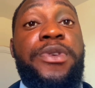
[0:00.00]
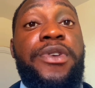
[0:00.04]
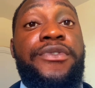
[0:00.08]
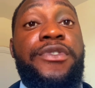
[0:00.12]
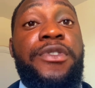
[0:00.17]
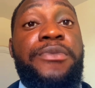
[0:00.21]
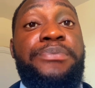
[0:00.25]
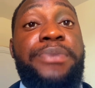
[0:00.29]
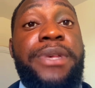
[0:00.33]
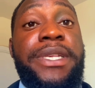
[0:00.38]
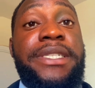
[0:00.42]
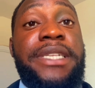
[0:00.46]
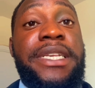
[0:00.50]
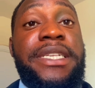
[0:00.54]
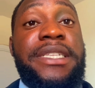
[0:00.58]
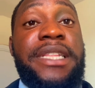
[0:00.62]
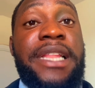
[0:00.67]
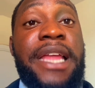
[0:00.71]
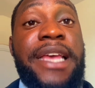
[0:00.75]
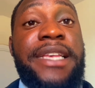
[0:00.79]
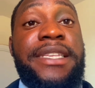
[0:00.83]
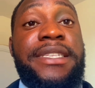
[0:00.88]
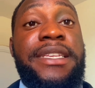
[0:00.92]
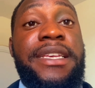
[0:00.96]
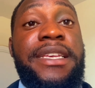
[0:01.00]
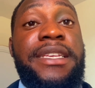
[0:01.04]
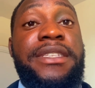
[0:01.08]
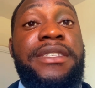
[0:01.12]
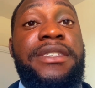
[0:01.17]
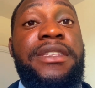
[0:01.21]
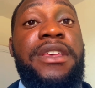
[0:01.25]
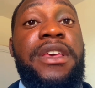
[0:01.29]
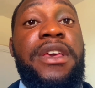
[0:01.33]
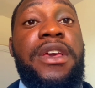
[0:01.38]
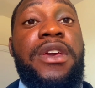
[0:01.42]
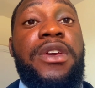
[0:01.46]
of your business
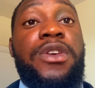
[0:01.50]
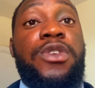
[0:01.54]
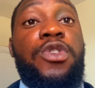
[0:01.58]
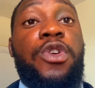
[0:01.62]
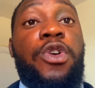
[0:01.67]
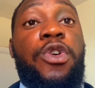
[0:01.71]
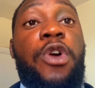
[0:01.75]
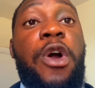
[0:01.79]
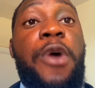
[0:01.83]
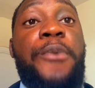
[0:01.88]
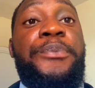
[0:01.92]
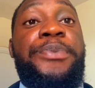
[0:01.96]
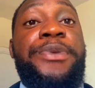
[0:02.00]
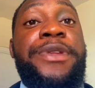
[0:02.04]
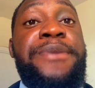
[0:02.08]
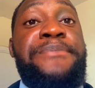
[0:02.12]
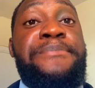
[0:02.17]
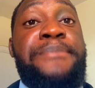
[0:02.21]
license, your company